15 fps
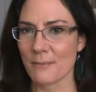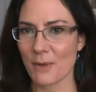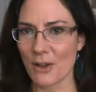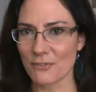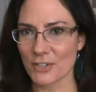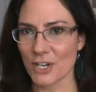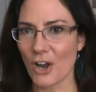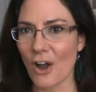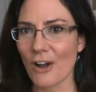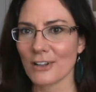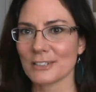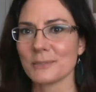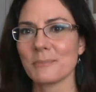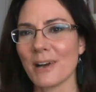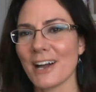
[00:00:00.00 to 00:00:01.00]
I'm often
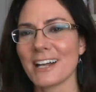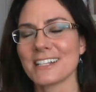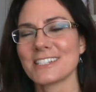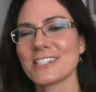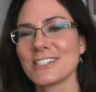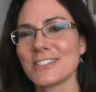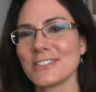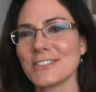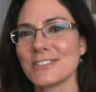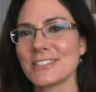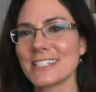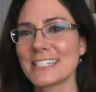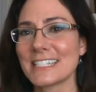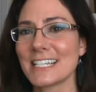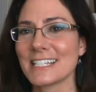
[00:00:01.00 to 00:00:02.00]
called upon
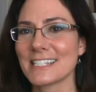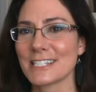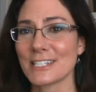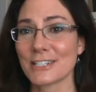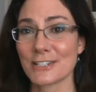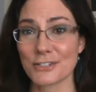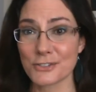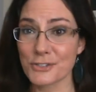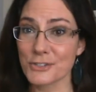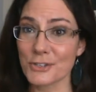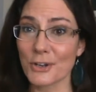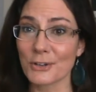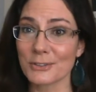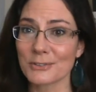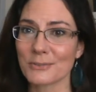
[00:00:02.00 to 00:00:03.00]
to, to
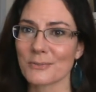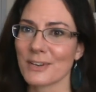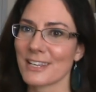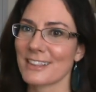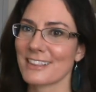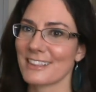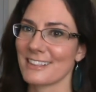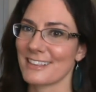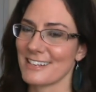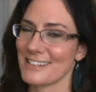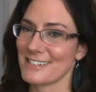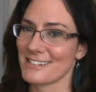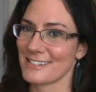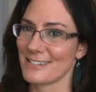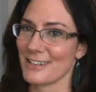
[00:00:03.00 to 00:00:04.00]
consult with
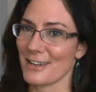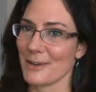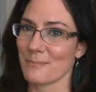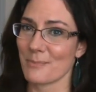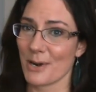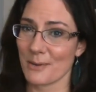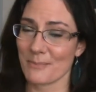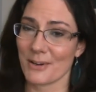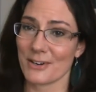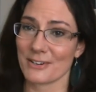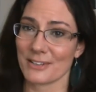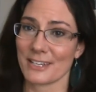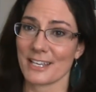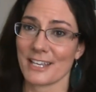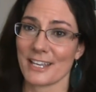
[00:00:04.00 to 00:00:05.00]
these uh,
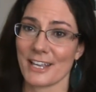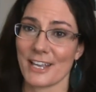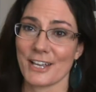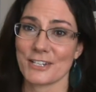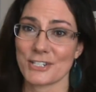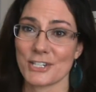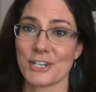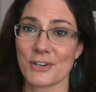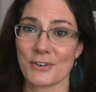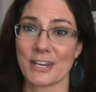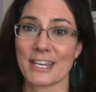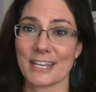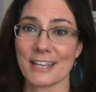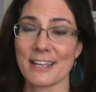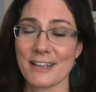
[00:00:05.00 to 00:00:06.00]
primarily
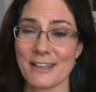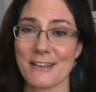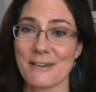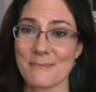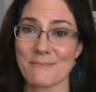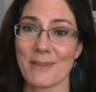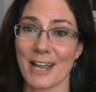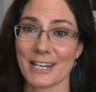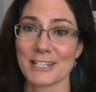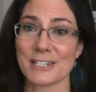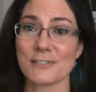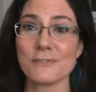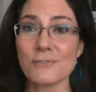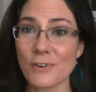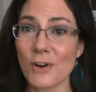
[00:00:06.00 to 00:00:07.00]
engineering
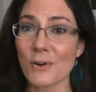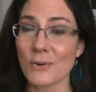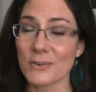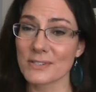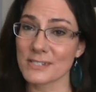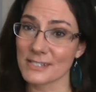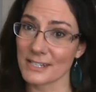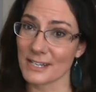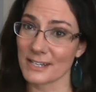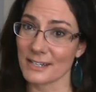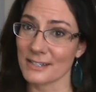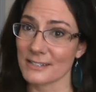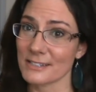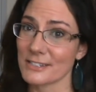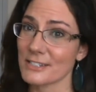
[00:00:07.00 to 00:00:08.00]
minded folks
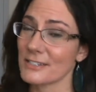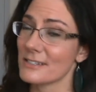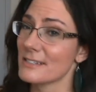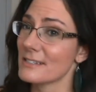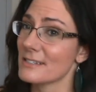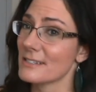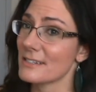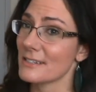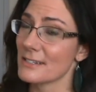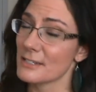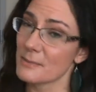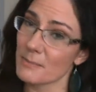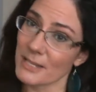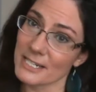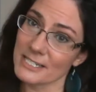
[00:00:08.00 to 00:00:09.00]
uh, to, to
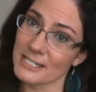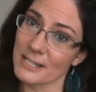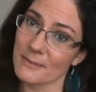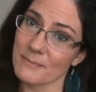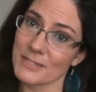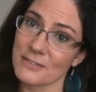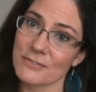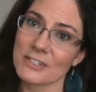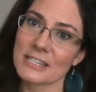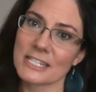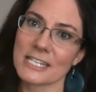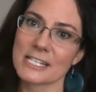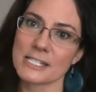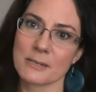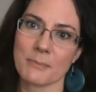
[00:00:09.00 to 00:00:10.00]
explain to them different
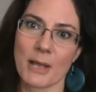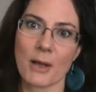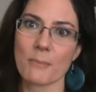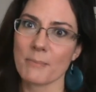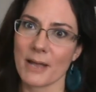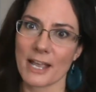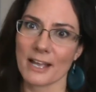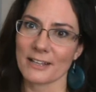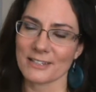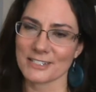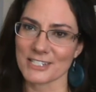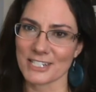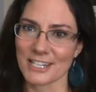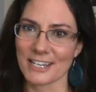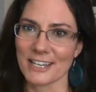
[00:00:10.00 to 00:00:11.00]
things about
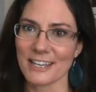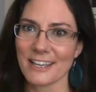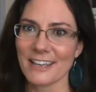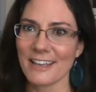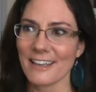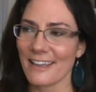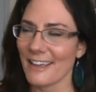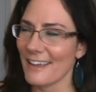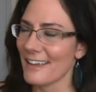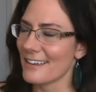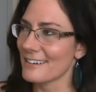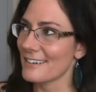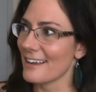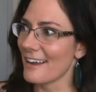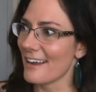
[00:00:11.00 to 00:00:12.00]
biology.
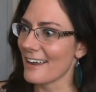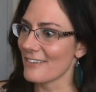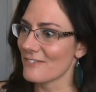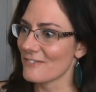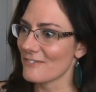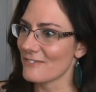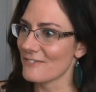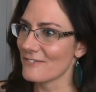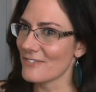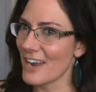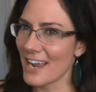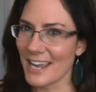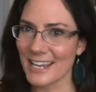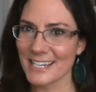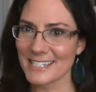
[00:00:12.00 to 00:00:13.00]
And I
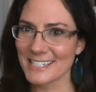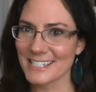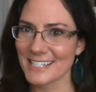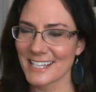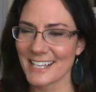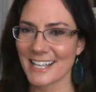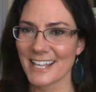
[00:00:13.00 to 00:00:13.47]
find